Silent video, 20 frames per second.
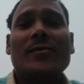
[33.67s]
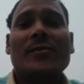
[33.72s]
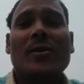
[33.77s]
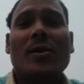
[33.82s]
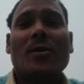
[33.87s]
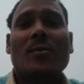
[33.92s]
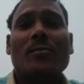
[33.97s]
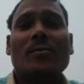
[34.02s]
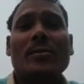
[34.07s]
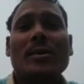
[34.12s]

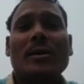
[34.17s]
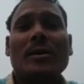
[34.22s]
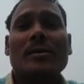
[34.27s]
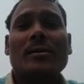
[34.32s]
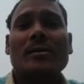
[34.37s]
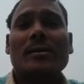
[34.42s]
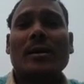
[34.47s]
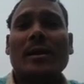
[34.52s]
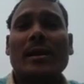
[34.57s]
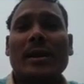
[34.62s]
from
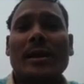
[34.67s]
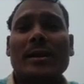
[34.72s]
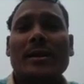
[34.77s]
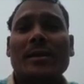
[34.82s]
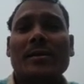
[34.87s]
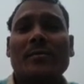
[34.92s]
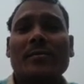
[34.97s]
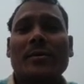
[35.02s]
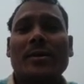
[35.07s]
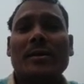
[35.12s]
the
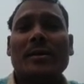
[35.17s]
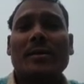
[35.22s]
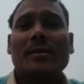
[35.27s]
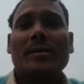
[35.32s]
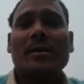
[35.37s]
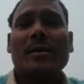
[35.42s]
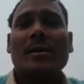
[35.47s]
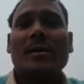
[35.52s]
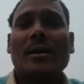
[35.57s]
Latin word